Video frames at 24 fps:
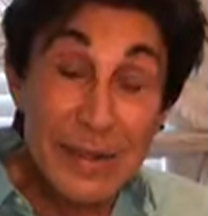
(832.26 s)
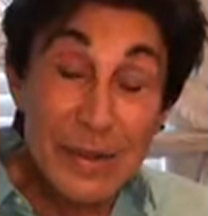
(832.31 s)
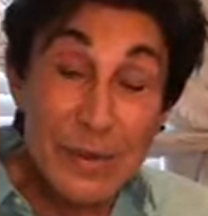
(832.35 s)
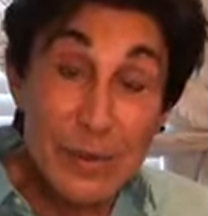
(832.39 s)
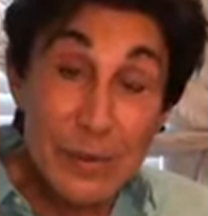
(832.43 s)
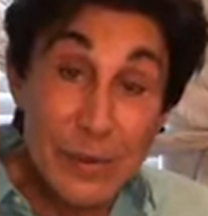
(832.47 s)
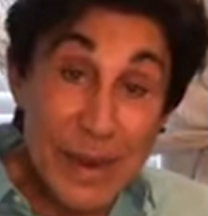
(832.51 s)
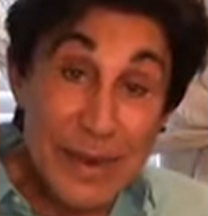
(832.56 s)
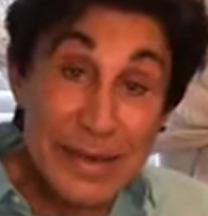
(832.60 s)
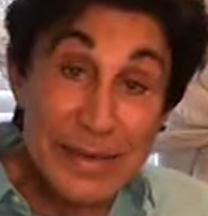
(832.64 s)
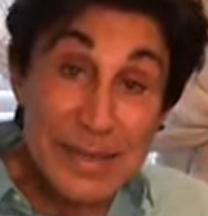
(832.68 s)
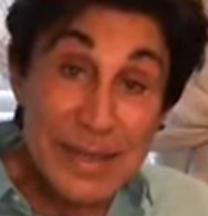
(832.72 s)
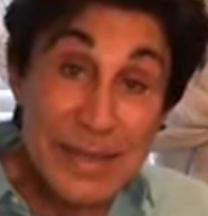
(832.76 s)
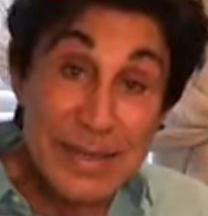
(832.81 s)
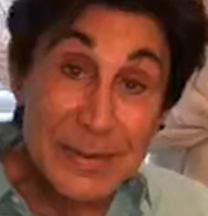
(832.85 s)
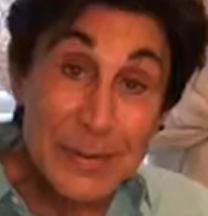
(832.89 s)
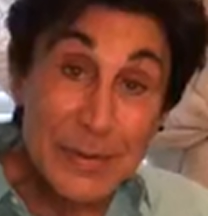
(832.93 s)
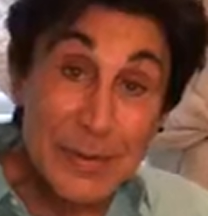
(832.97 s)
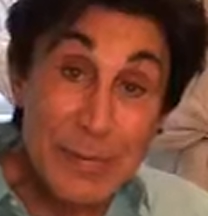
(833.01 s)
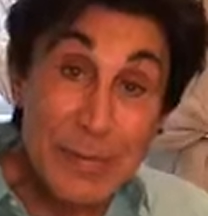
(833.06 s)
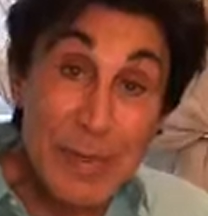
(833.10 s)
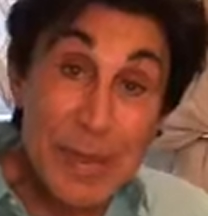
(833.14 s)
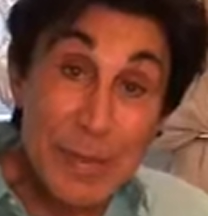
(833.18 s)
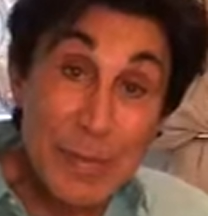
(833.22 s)
Getting
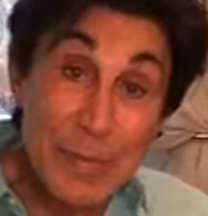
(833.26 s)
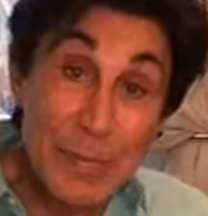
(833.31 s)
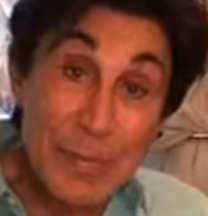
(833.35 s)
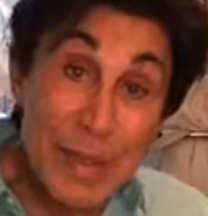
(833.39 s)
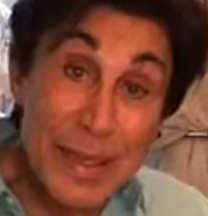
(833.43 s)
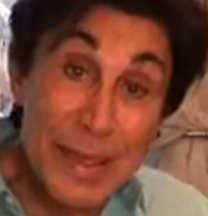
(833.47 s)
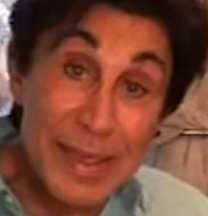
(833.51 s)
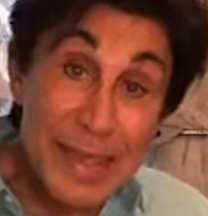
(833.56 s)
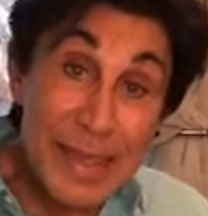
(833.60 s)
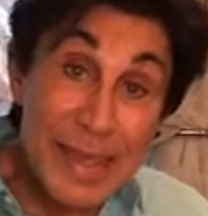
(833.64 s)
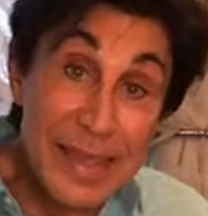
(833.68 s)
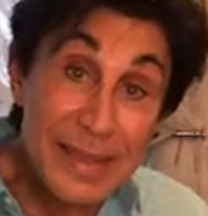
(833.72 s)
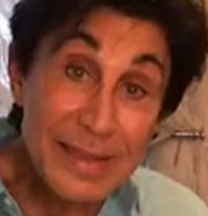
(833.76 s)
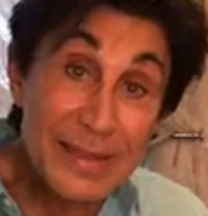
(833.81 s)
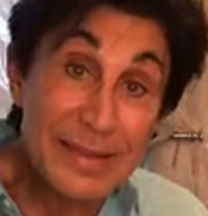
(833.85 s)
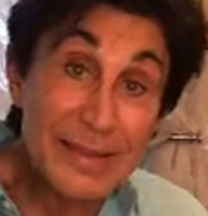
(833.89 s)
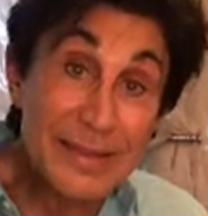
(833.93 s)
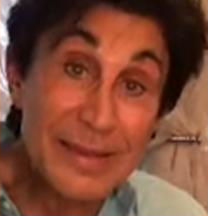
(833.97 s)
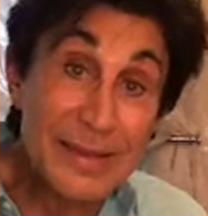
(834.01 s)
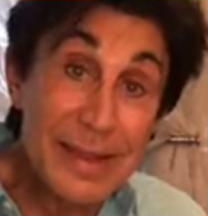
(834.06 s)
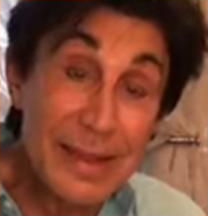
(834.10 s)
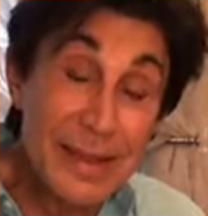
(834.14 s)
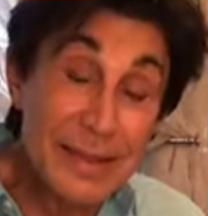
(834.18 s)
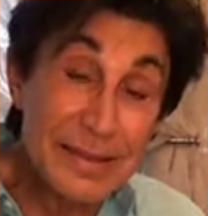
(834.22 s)
great testimonies of people being
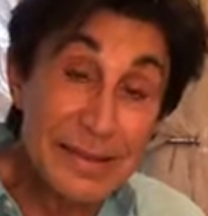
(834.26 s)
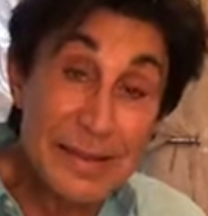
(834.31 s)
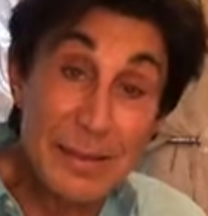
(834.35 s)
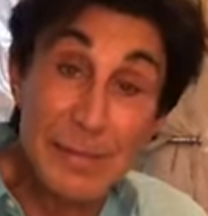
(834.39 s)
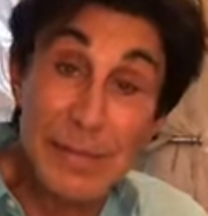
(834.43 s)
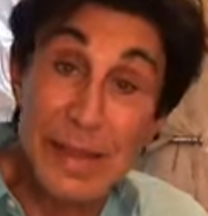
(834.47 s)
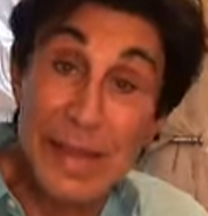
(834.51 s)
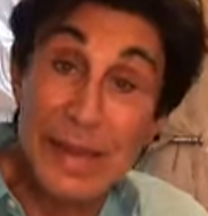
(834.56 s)
healed.